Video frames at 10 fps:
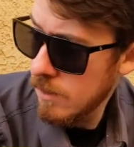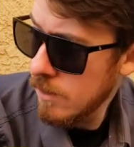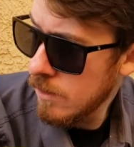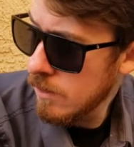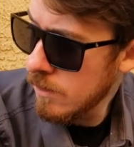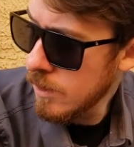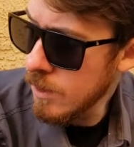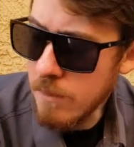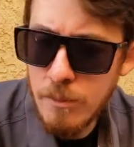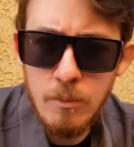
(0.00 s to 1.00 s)

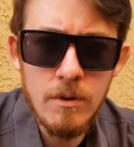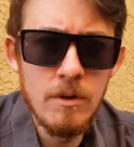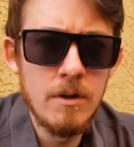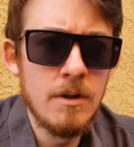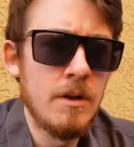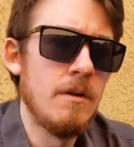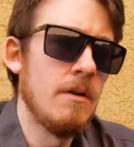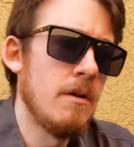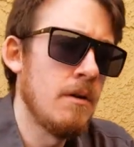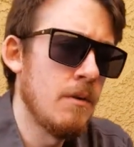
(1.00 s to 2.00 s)
another word
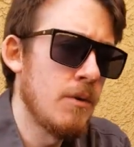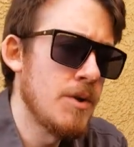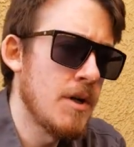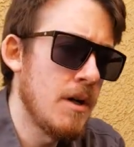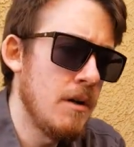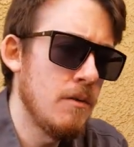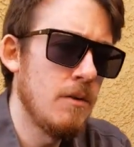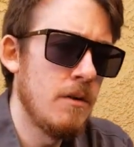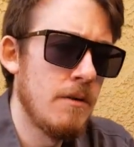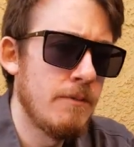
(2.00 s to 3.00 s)
which I
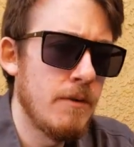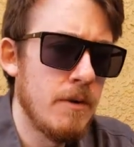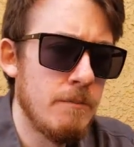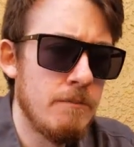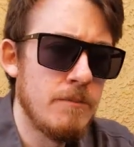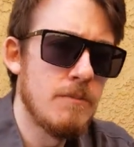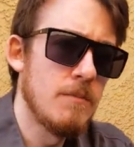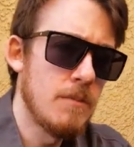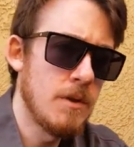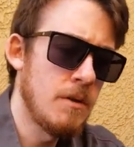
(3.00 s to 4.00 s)
learned from
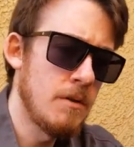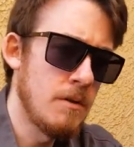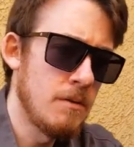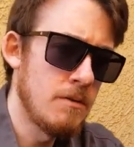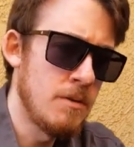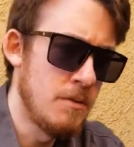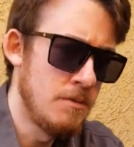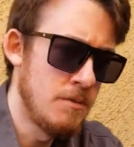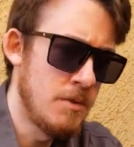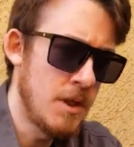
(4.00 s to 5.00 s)

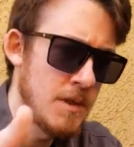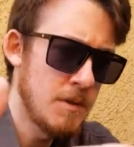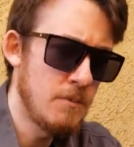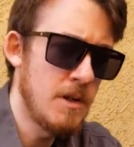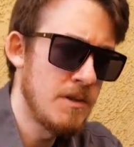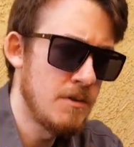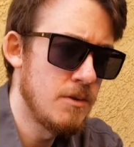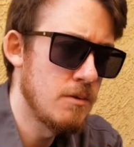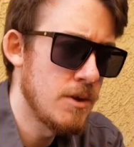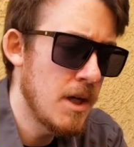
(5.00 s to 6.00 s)
Jason Reza
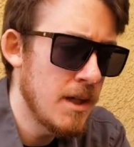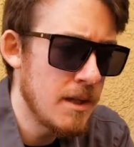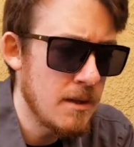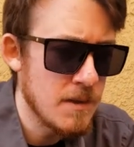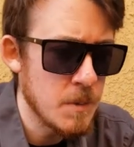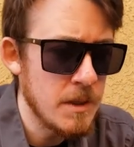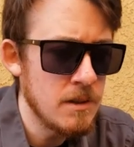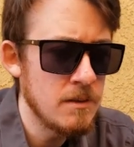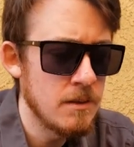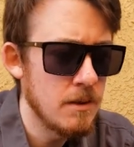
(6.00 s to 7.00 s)
Georgiani as
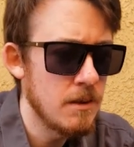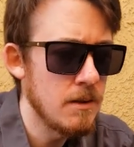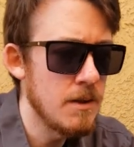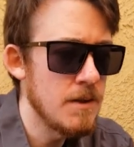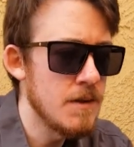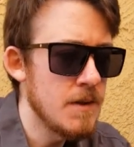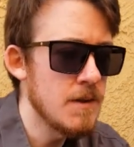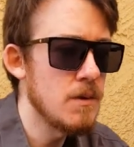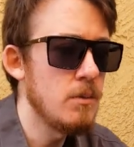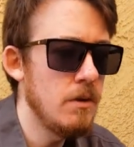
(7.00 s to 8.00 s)
well is
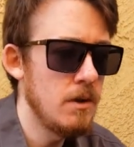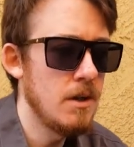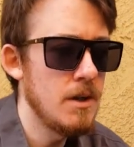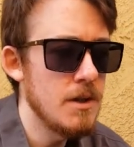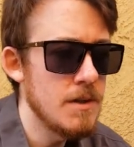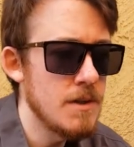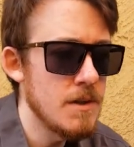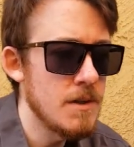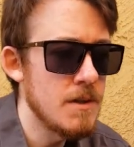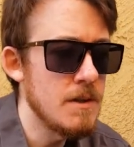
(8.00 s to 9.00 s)
the word
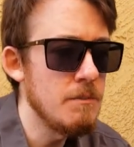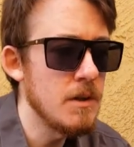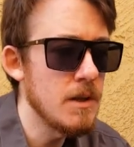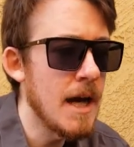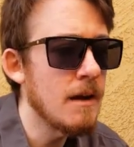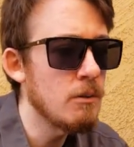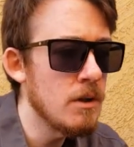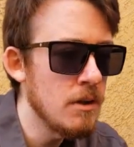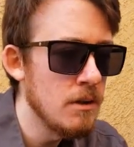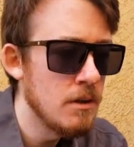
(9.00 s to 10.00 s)

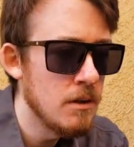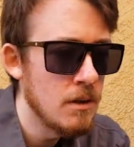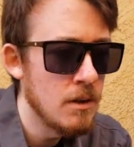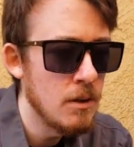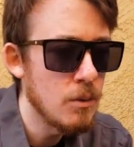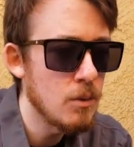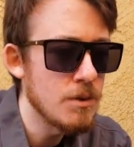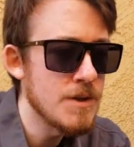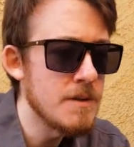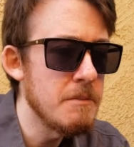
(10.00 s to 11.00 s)
simulacra or
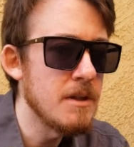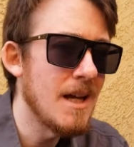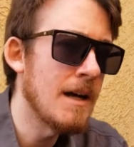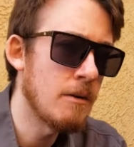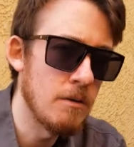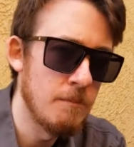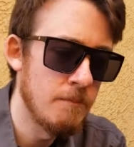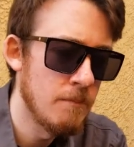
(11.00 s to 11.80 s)
simulacrum,